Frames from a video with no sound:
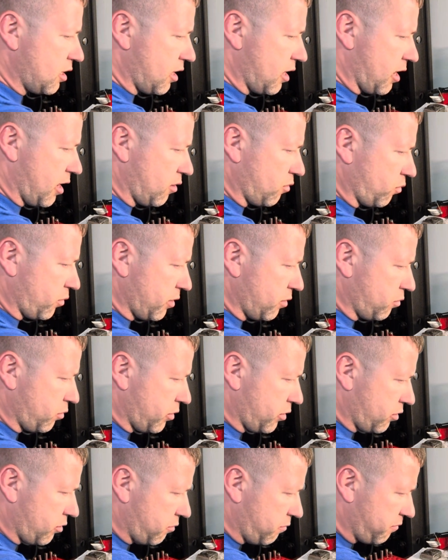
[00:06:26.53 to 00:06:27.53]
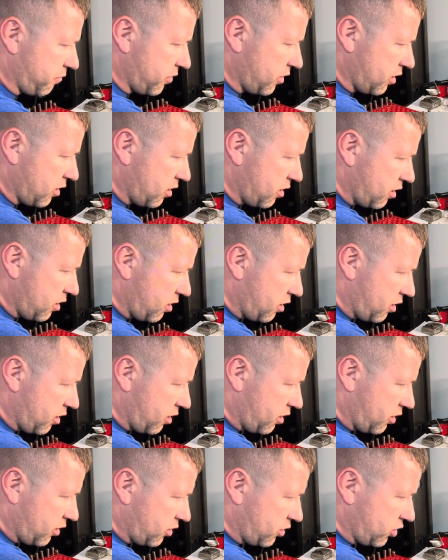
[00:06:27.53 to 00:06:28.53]
and we will
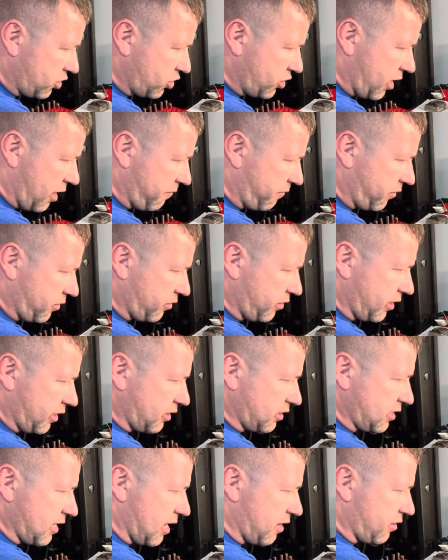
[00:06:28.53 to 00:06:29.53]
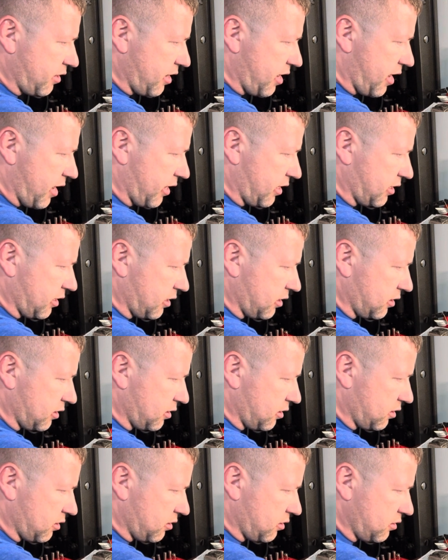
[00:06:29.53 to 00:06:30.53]
chamfer the inside of the neck.
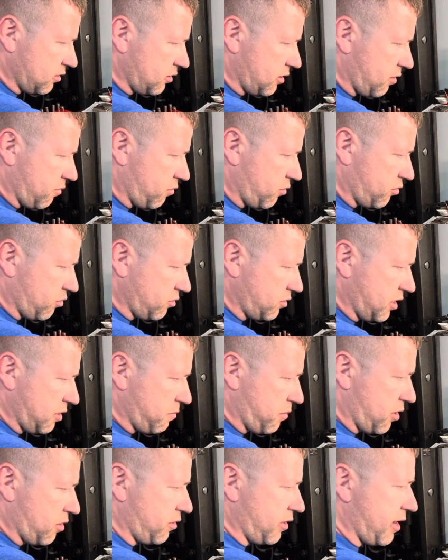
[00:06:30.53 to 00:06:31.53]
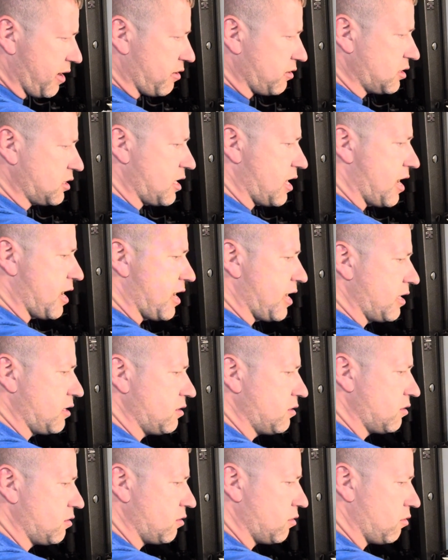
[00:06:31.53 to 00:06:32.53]
Then we'll deburr the outside.
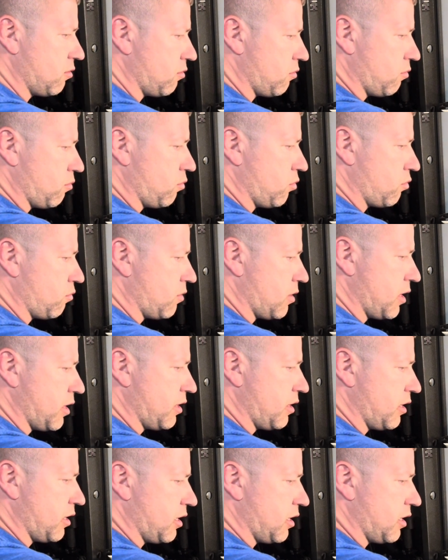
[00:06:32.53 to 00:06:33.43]
We'll run